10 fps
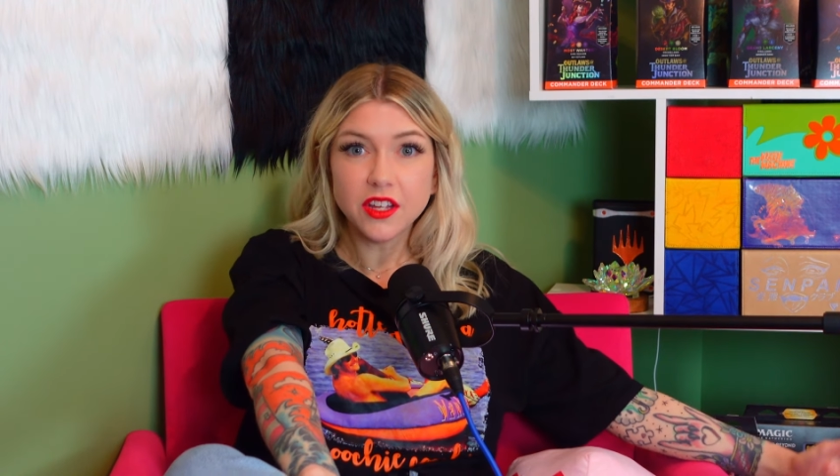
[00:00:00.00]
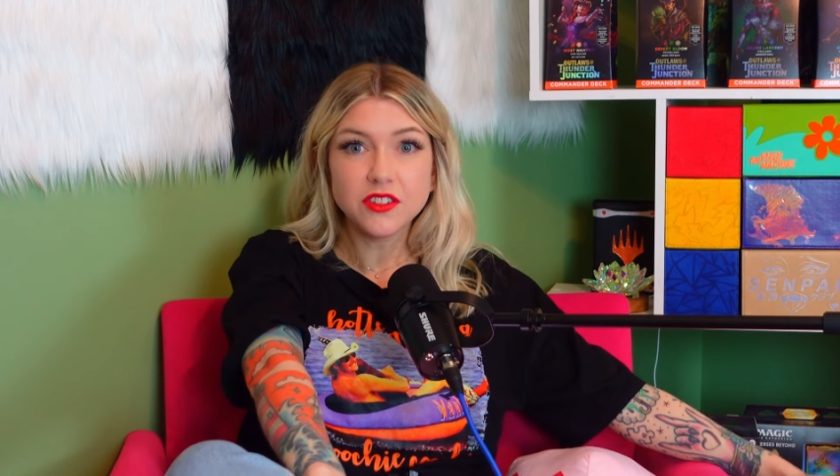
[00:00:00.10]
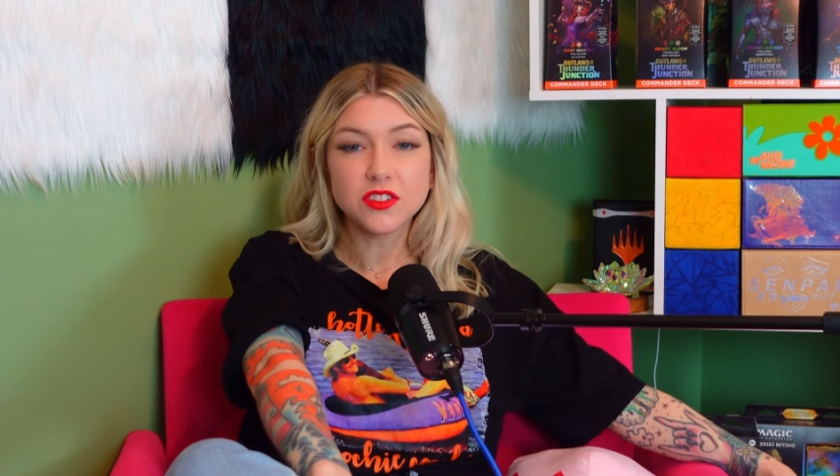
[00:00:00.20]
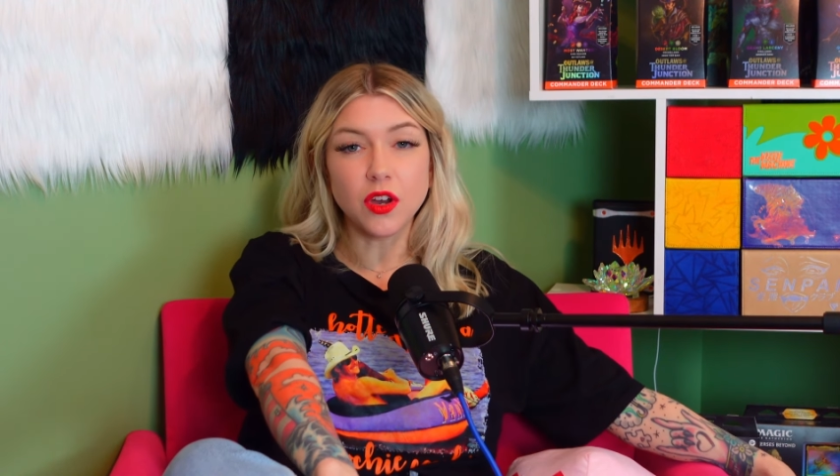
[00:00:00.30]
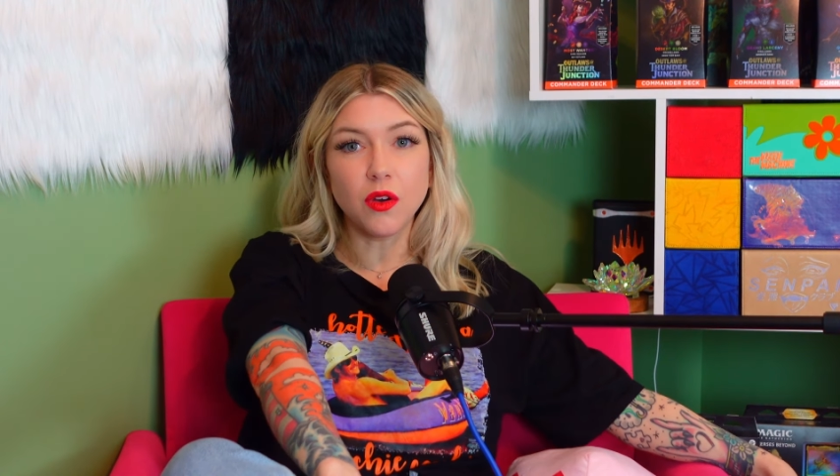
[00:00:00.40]

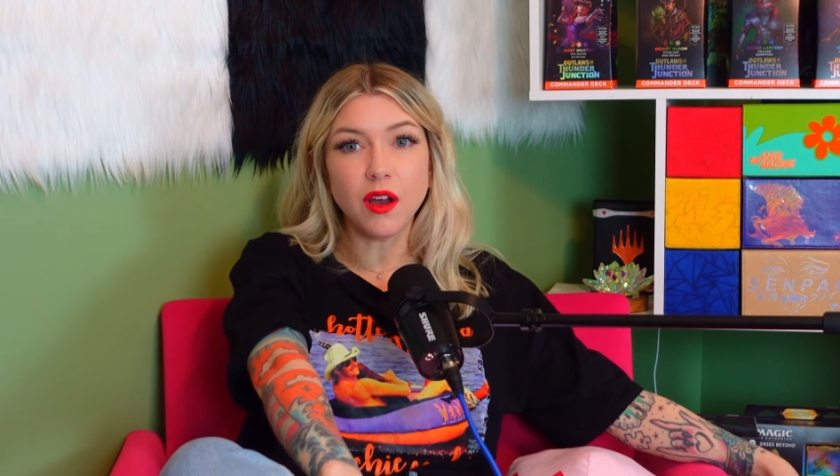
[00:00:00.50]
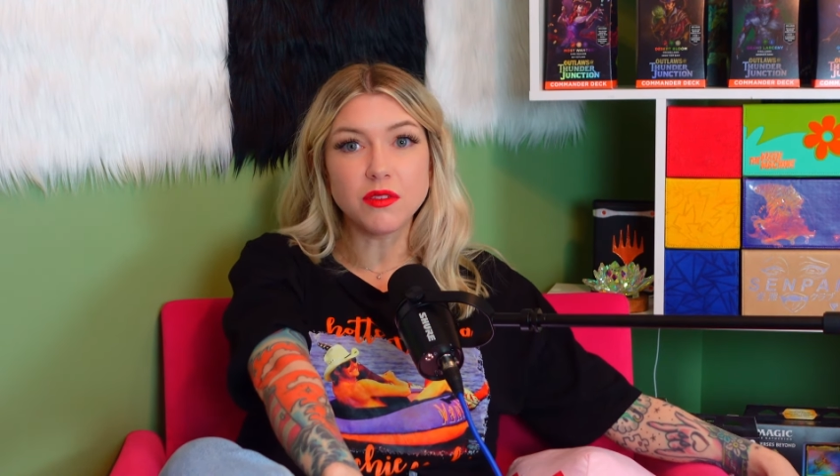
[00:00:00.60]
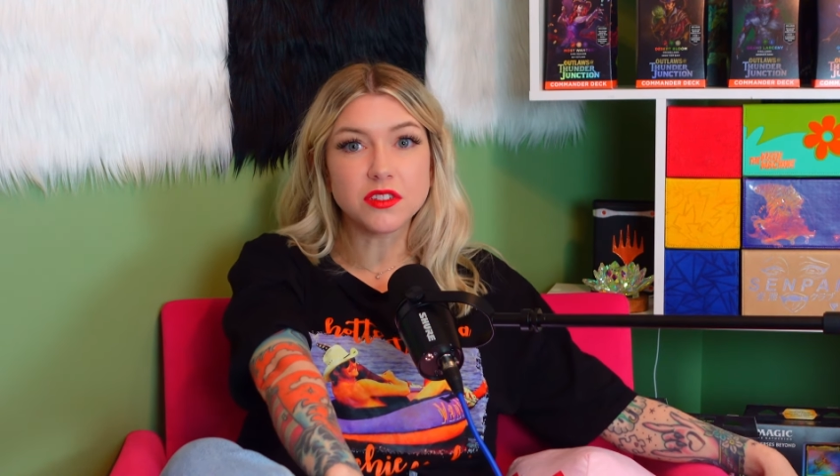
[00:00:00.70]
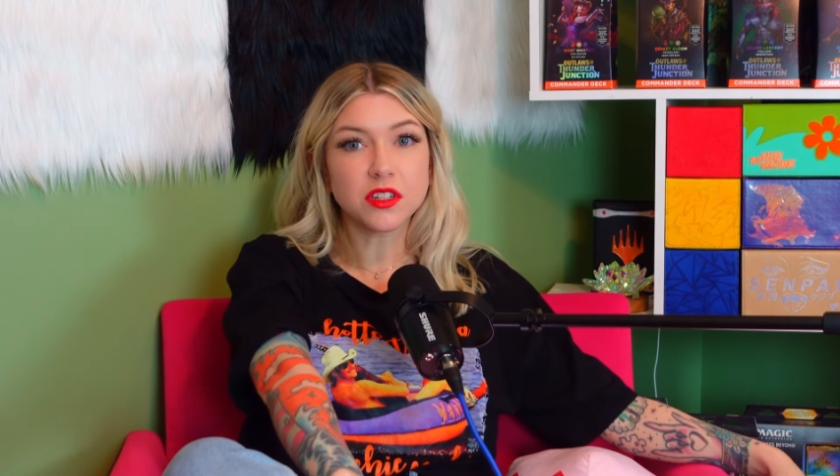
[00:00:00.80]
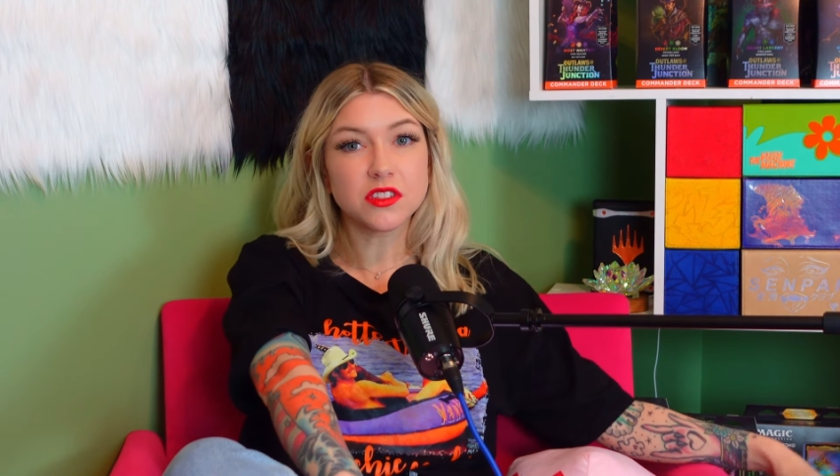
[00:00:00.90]
So I
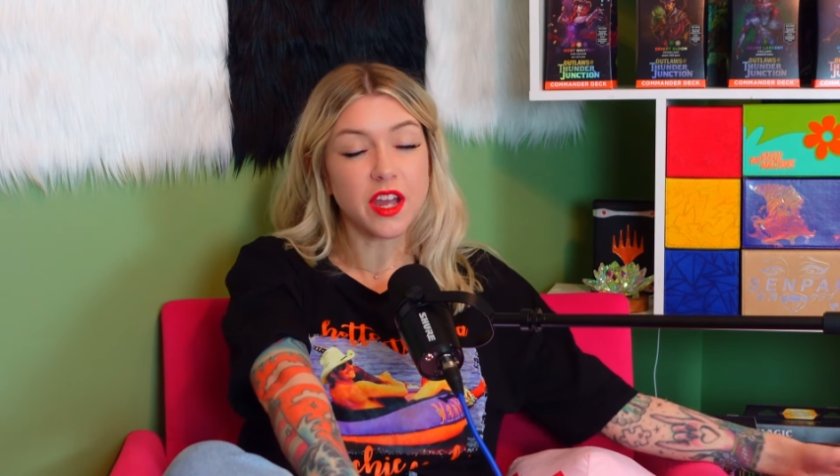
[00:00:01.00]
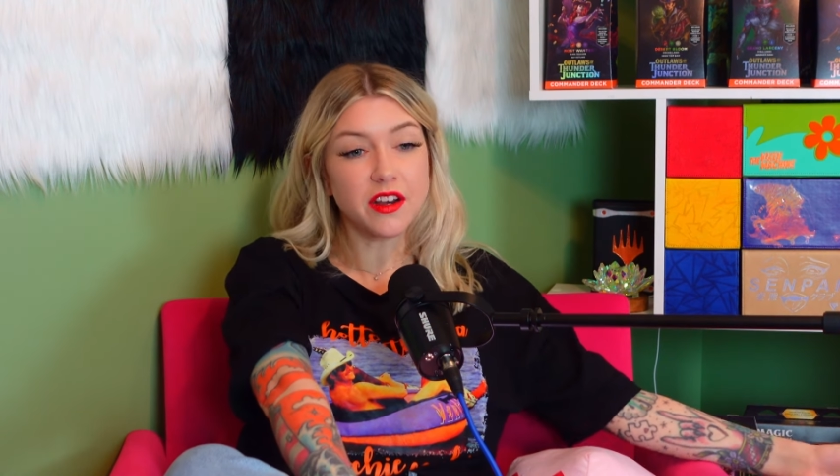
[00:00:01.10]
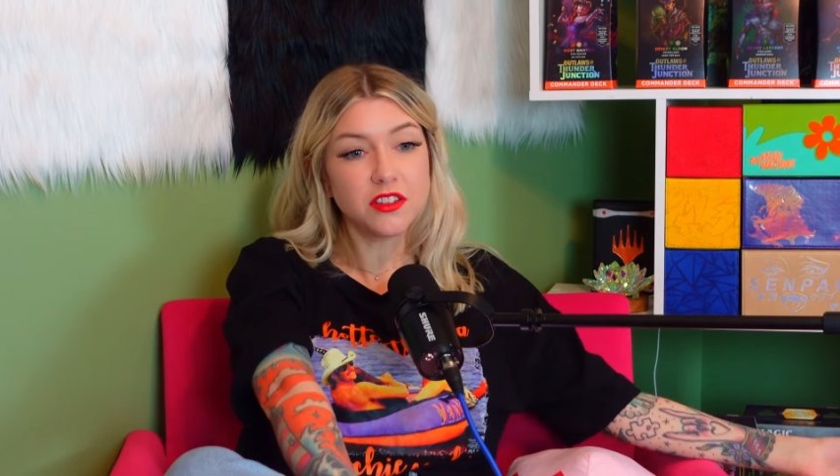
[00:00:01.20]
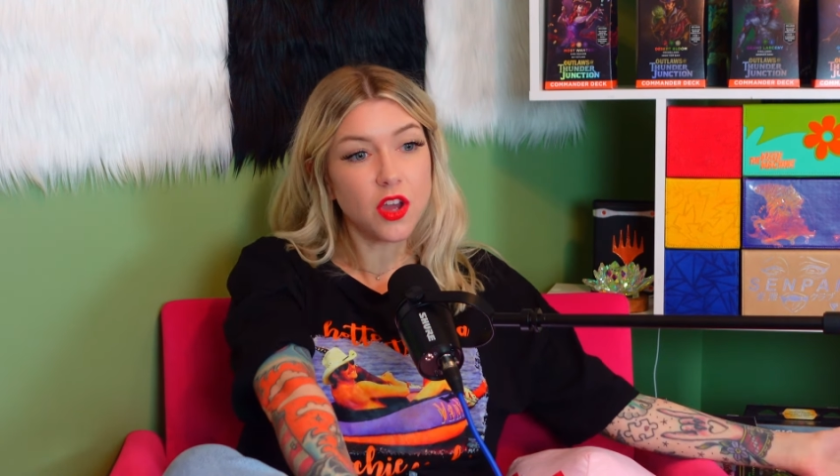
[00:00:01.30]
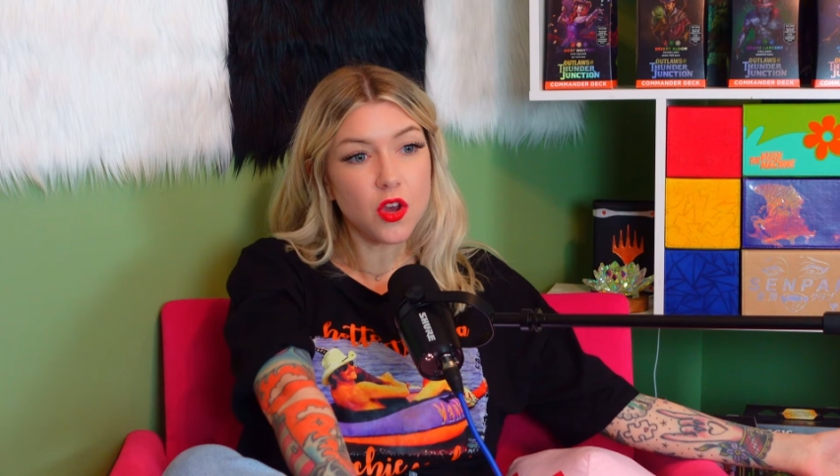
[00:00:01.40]
was
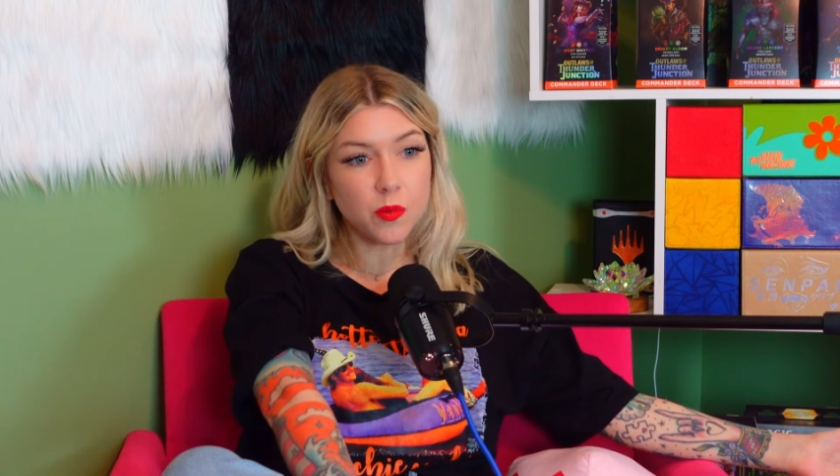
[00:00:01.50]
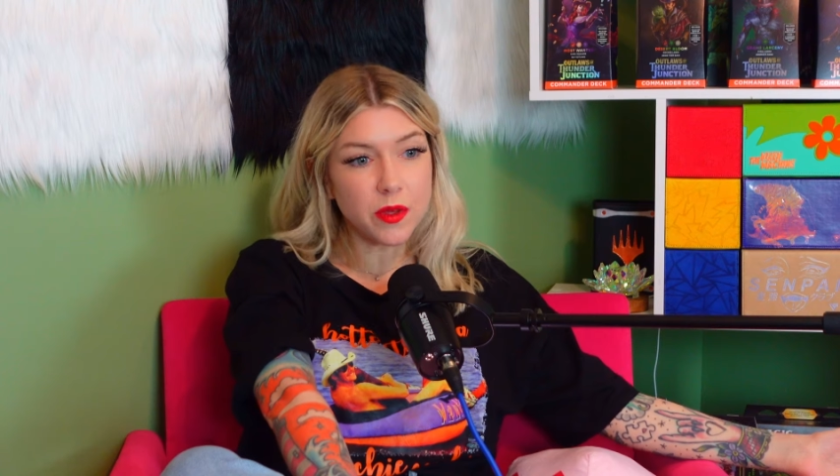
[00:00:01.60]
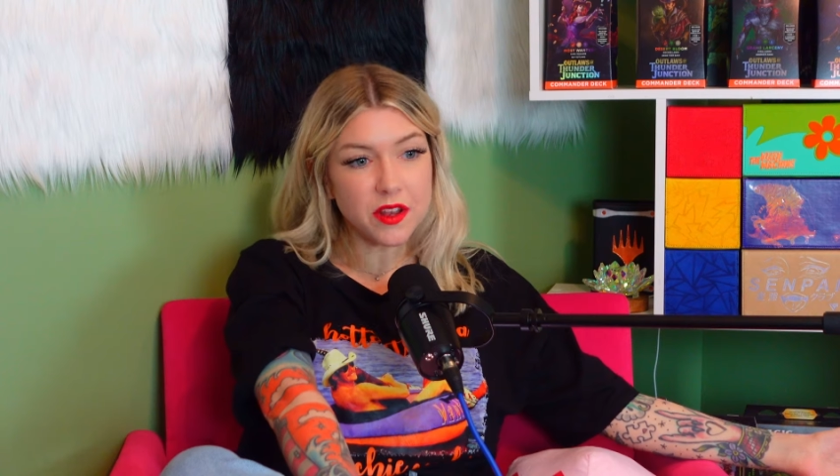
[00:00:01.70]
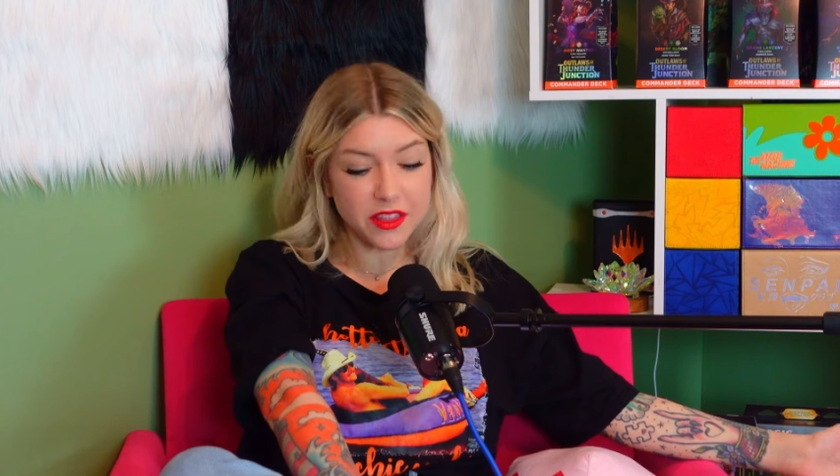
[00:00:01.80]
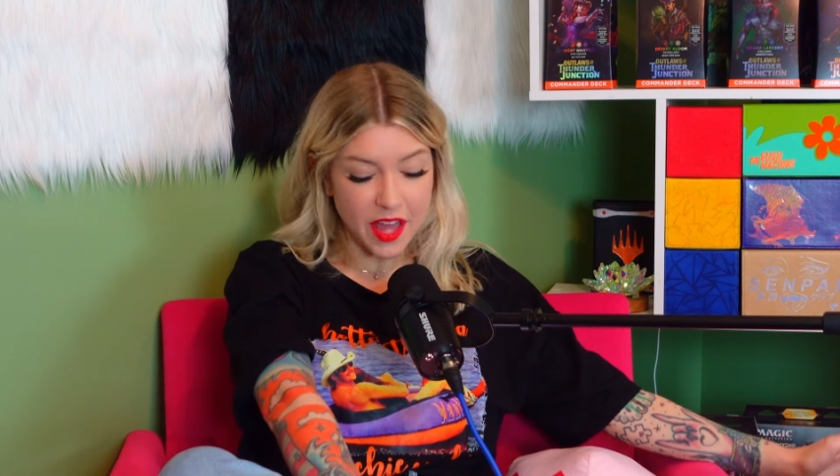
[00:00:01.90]
excited to
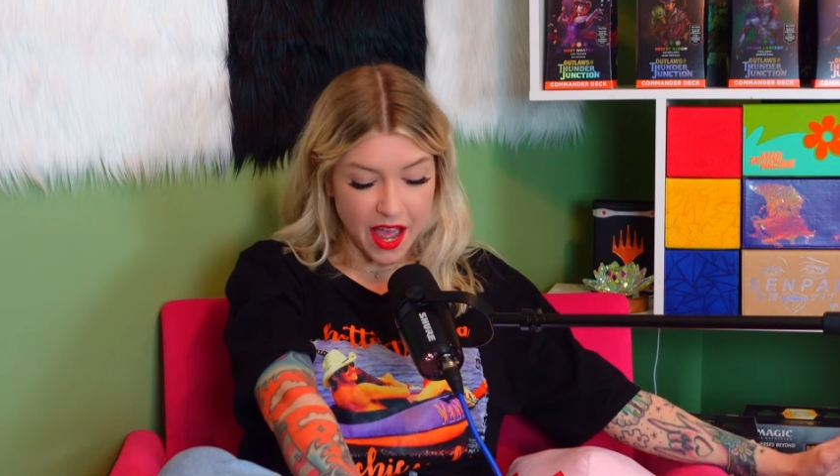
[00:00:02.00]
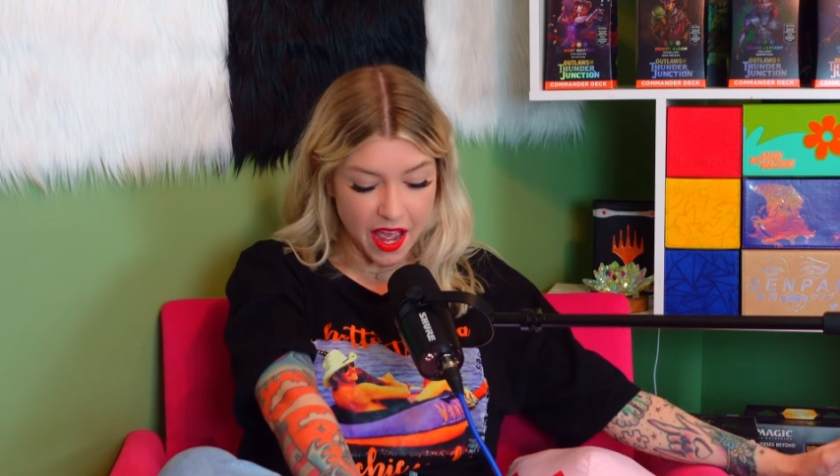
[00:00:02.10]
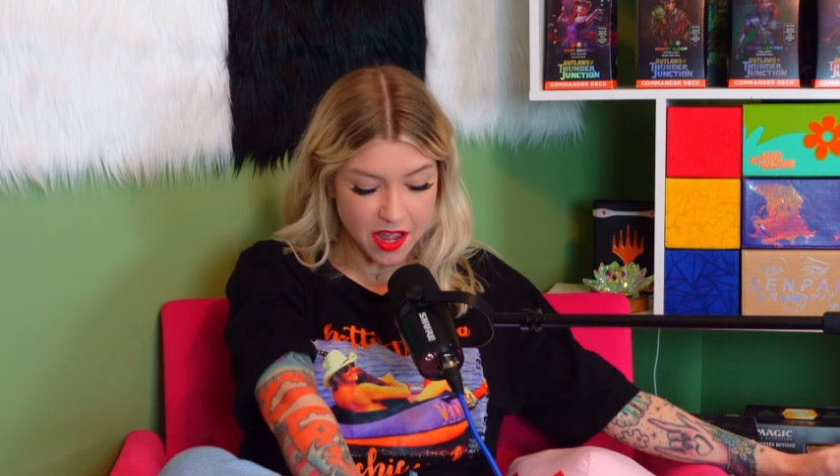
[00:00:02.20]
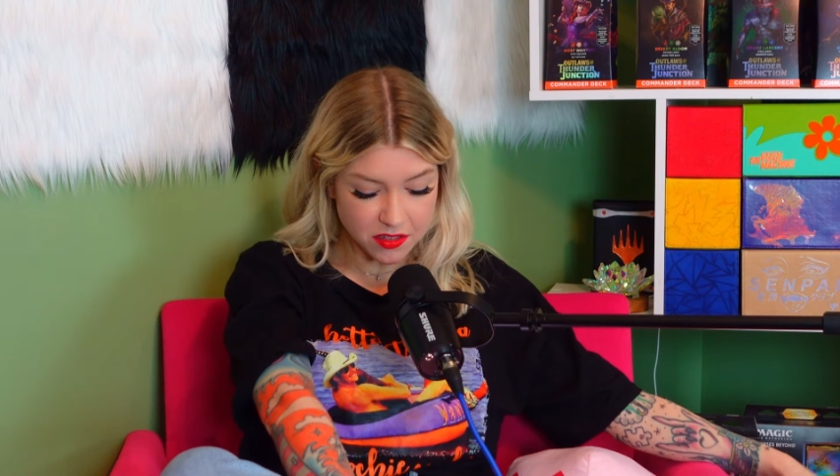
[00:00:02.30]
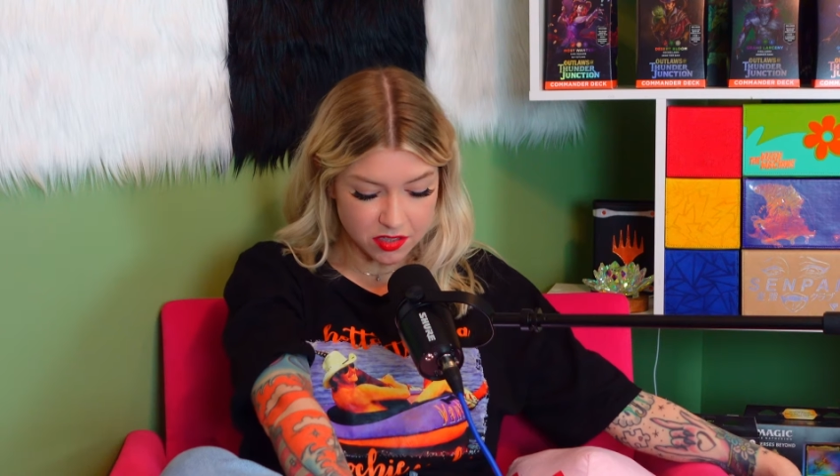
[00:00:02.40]
open
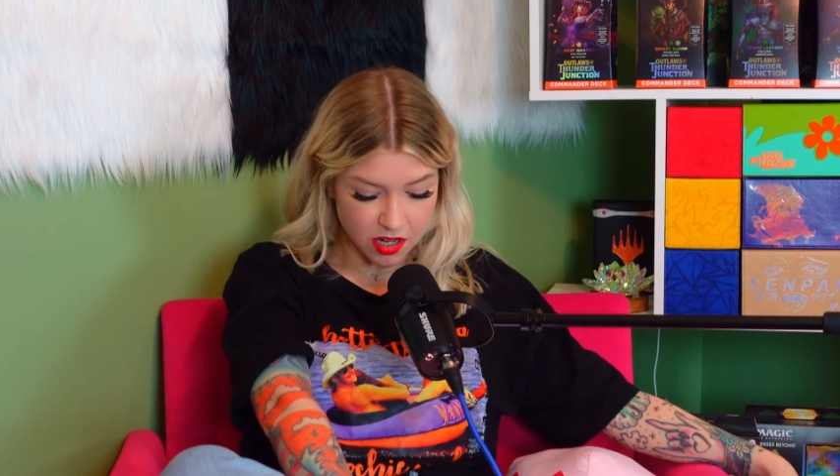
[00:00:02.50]
that.